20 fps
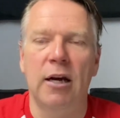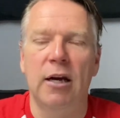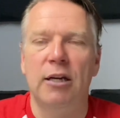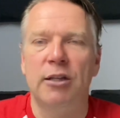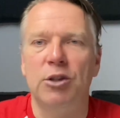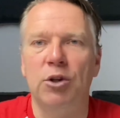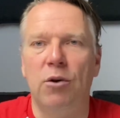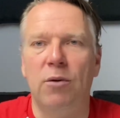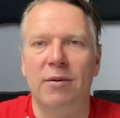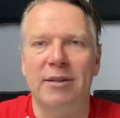
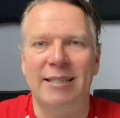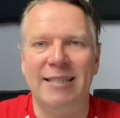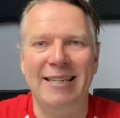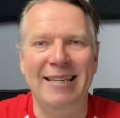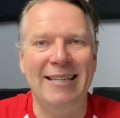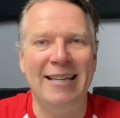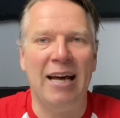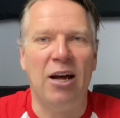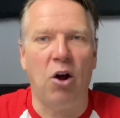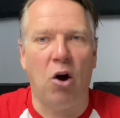So seeing
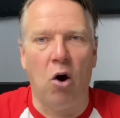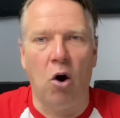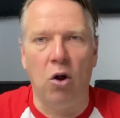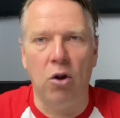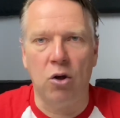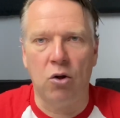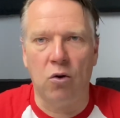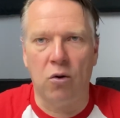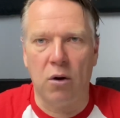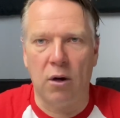that all
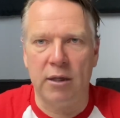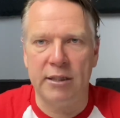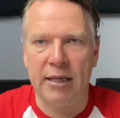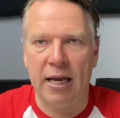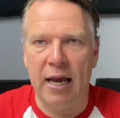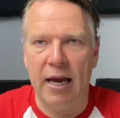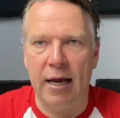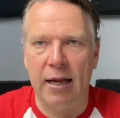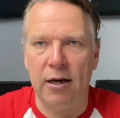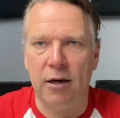across
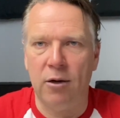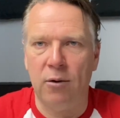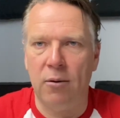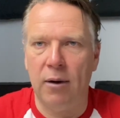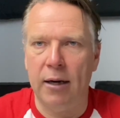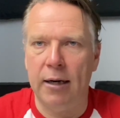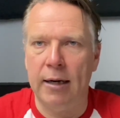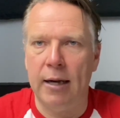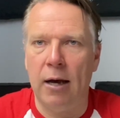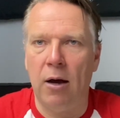Canada
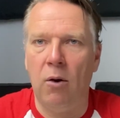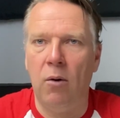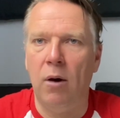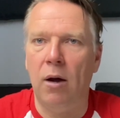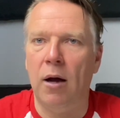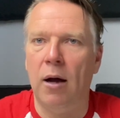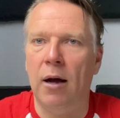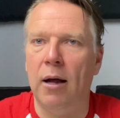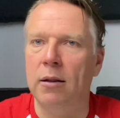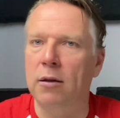right now,
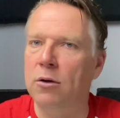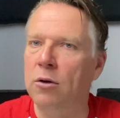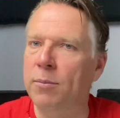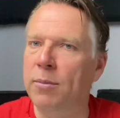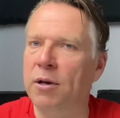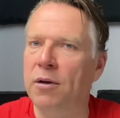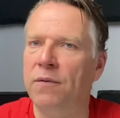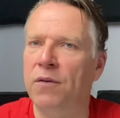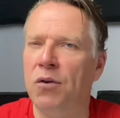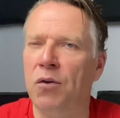a little bit
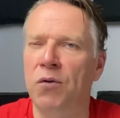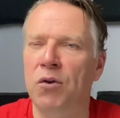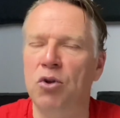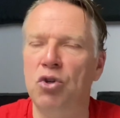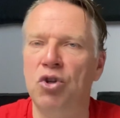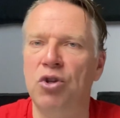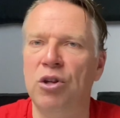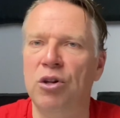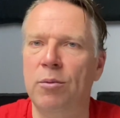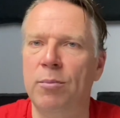of
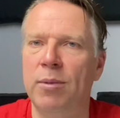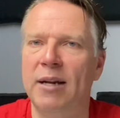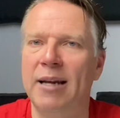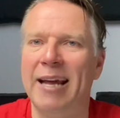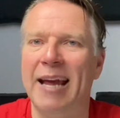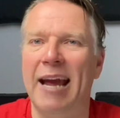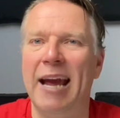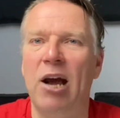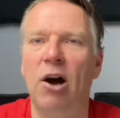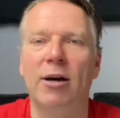confusion, a little bit of
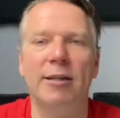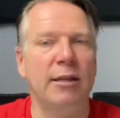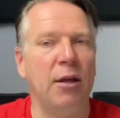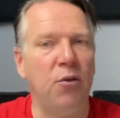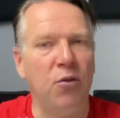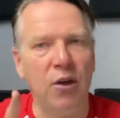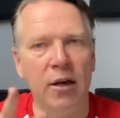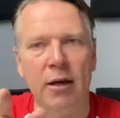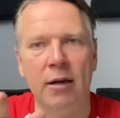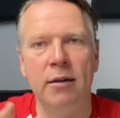chaos,
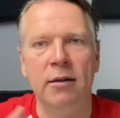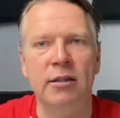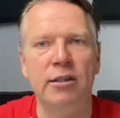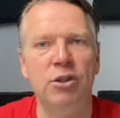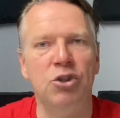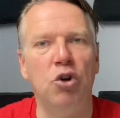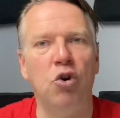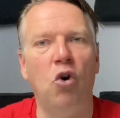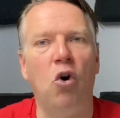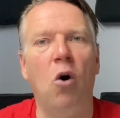thinking of listing
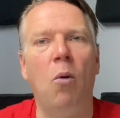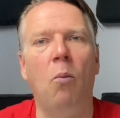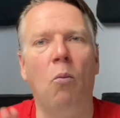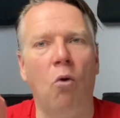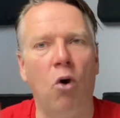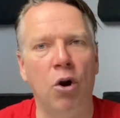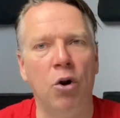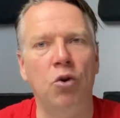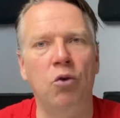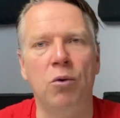your home,
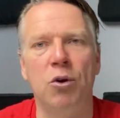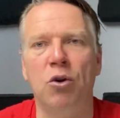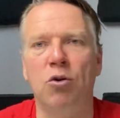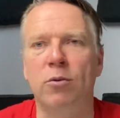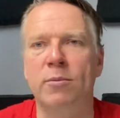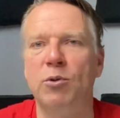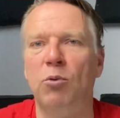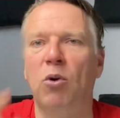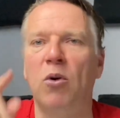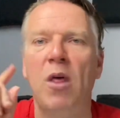want to know what your
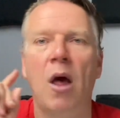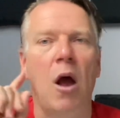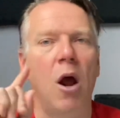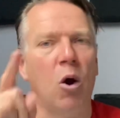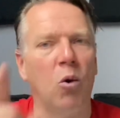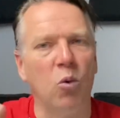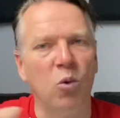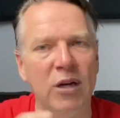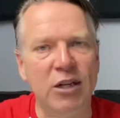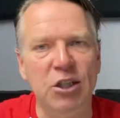home's worth,
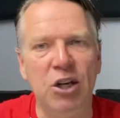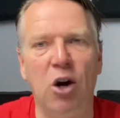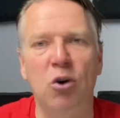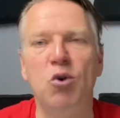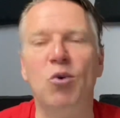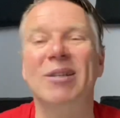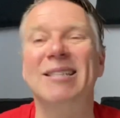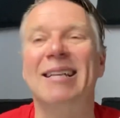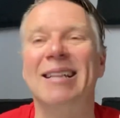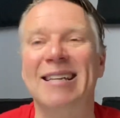reach out to
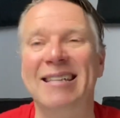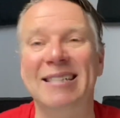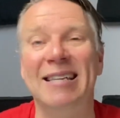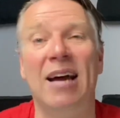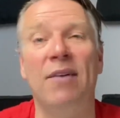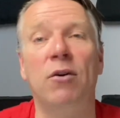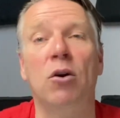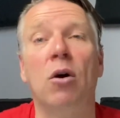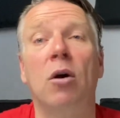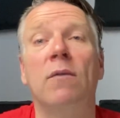us, let's
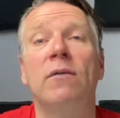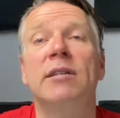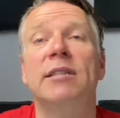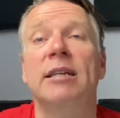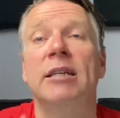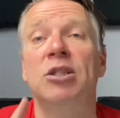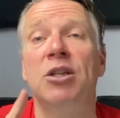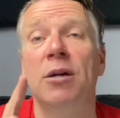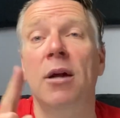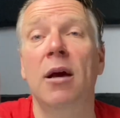have a
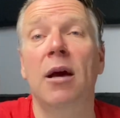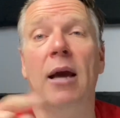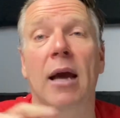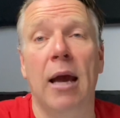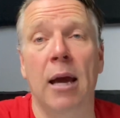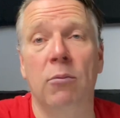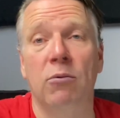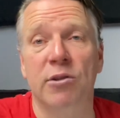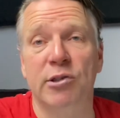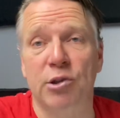conversation,
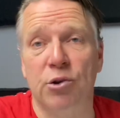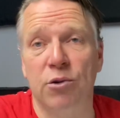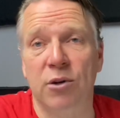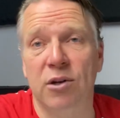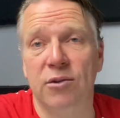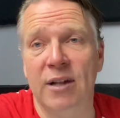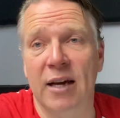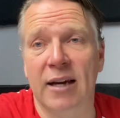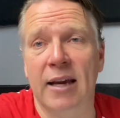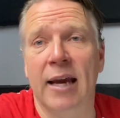and we'll sort out
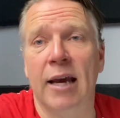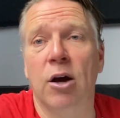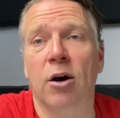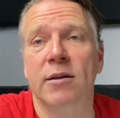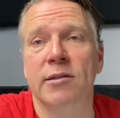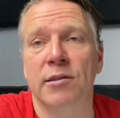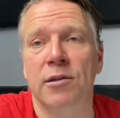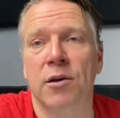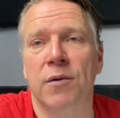that chaos and